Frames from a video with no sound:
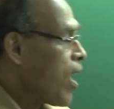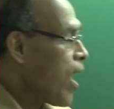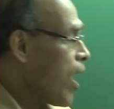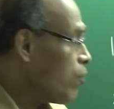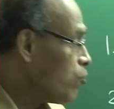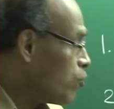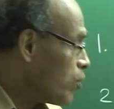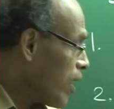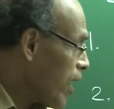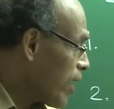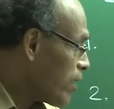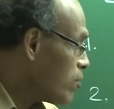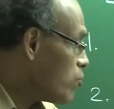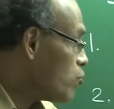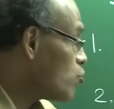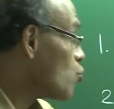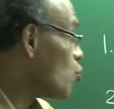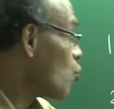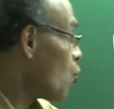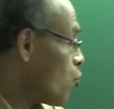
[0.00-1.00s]
I would like you
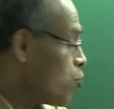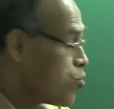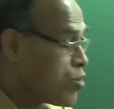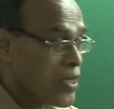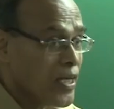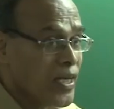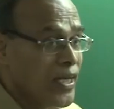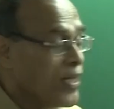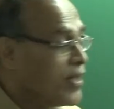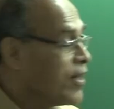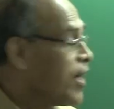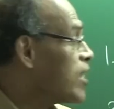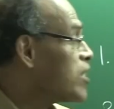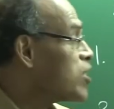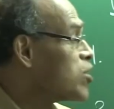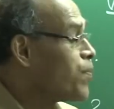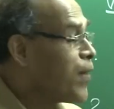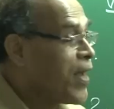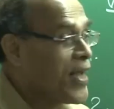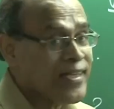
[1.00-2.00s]
to note that
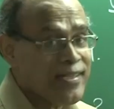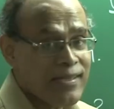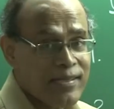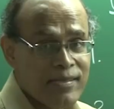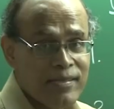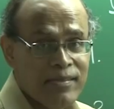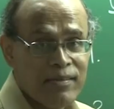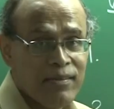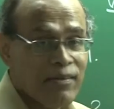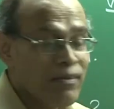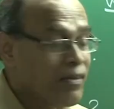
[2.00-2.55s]
space,